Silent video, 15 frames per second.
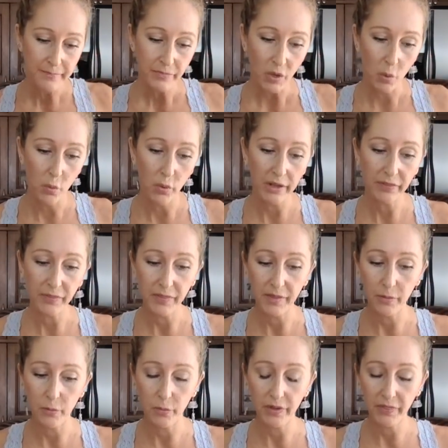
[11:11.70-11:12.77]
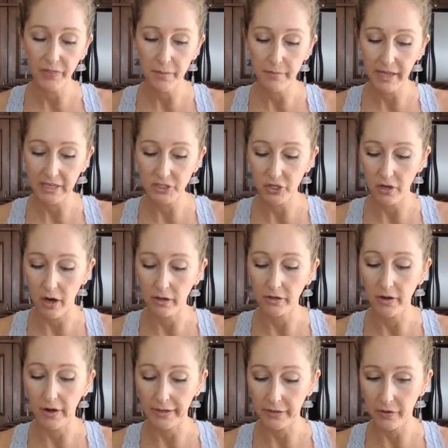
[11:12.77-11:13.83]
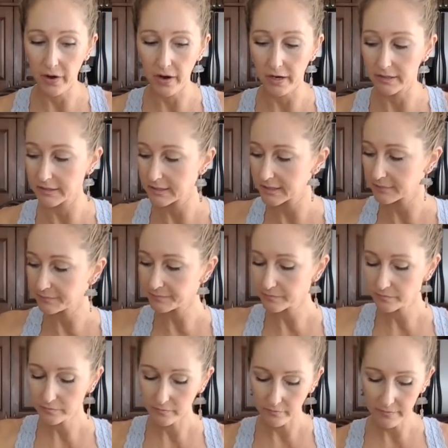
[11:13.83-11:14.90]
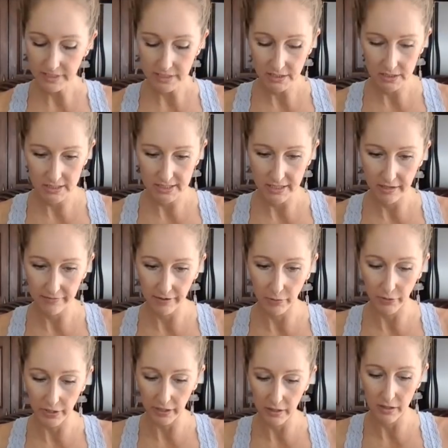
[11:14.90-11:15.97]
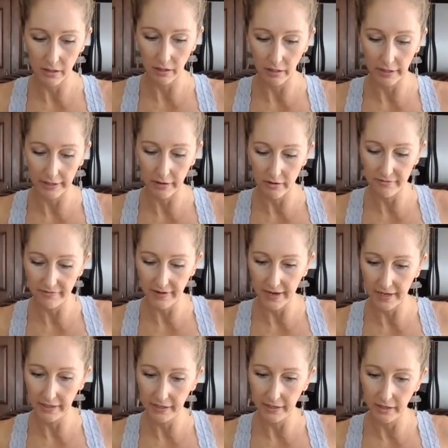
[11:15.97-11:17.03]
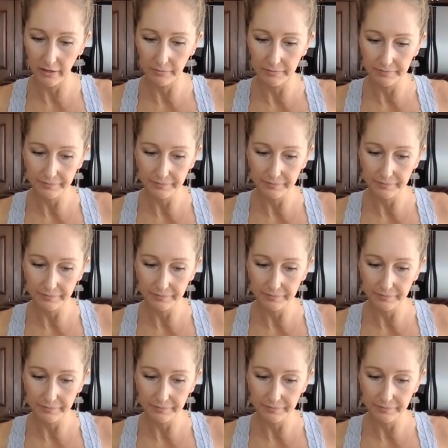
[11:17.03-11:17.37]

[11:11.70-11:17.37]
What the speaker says: with the major arcana cards. Let me just see if I want to clarify here.